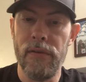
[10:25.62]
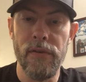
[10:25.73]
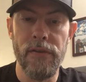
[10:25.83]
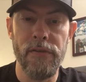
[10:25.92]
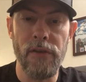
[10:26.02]

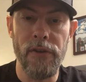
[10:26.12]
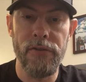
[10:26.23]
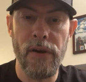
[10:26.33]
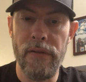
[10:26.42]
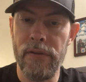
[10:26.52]
This is also
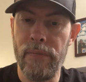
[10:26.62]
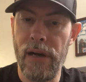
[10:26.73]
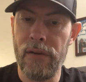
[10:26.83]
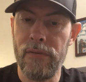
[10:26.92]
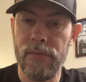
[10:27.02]
on the
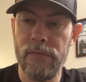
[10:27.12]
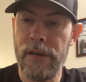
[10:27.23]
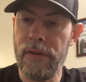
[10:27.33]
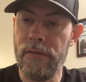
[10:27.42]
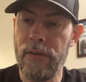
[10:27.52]
Debacle
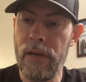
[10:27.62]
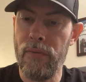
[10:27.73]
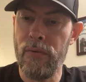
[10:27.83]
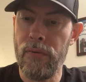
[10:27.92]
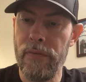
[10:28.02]
Records
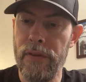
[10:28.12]
label.